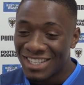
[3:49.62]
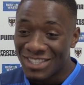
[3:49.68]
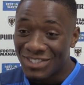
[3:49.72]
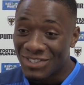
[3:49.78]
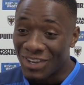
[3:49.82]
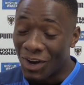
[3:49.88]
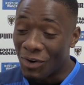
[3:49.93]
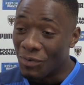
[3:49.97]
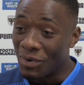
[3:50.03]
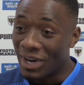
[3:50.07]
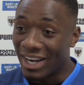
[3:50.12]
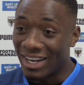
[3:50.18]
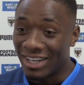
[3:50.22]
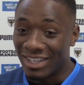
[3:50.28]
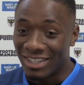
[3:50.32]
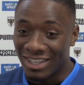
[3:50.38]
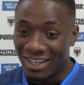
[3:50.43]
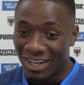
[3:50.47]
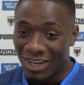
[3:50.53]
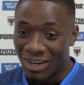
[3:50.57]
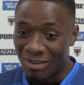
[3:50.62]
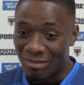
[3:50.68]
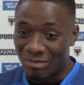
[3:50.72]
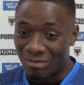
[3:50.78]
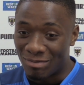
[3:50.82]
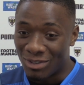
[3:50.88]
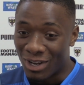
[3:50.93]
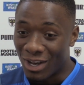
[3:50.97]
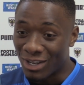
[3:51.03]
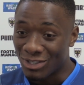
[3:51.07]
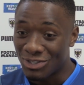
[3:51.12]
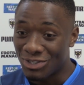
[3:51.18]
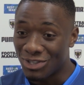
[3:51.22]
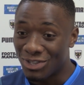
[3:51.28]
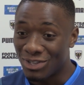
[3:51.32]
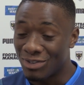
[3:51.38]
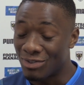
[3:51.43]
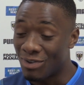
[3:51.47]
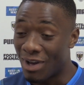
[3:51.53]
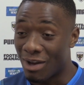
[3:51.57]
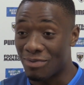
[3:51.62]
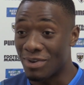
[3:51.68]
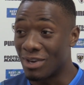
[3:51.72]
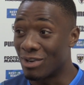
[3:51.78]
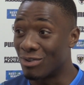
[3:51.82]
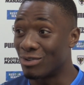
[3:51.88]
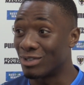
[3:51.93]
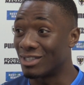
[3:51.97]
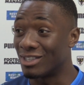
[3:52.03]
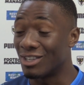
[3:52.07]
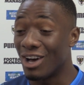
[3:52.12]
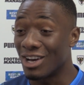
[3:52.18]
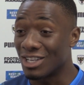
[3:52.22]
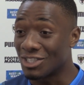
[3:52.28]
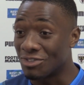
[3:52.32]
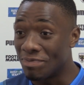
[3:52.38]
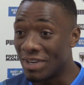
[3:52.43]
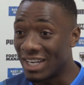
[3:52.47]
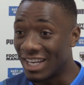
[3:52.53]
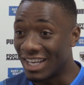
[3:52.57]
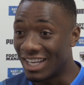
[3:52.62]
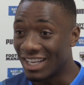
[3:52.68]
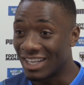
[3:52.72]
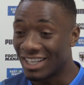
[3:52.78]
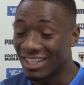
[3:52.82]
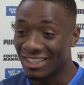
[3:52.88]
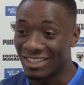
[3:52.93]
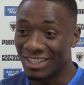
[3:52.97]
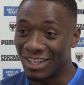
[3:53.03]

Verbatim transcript: So I went um, last, I think it was last minute.